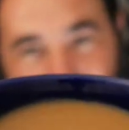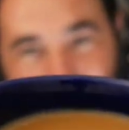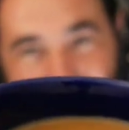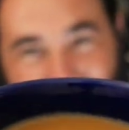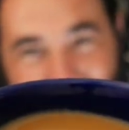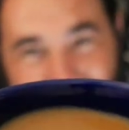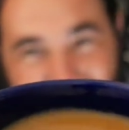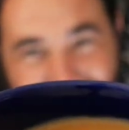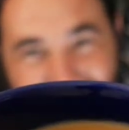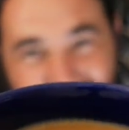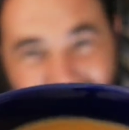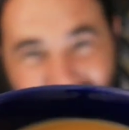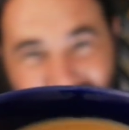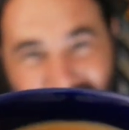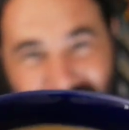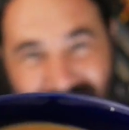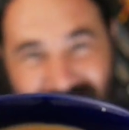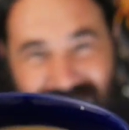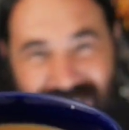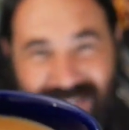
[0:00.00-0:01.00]
make a
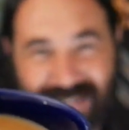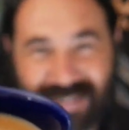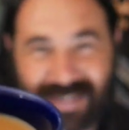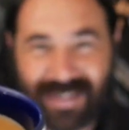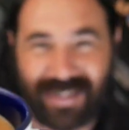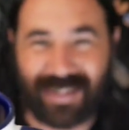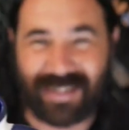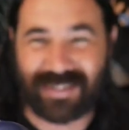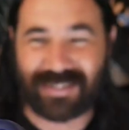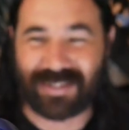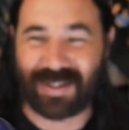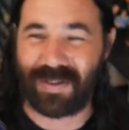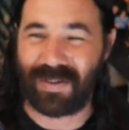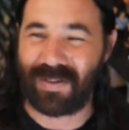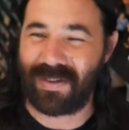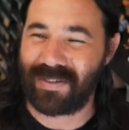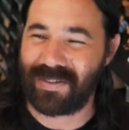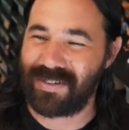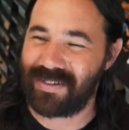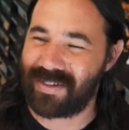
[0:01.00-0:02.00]
toast to
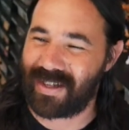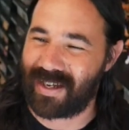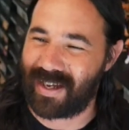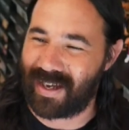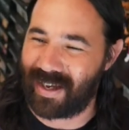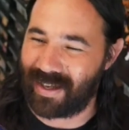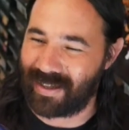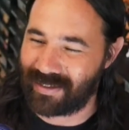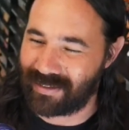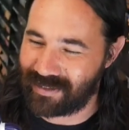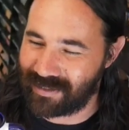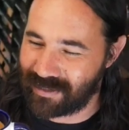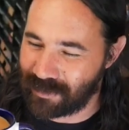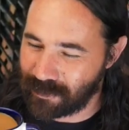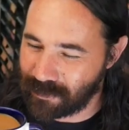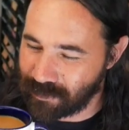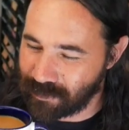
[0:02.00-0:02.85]
all you guys.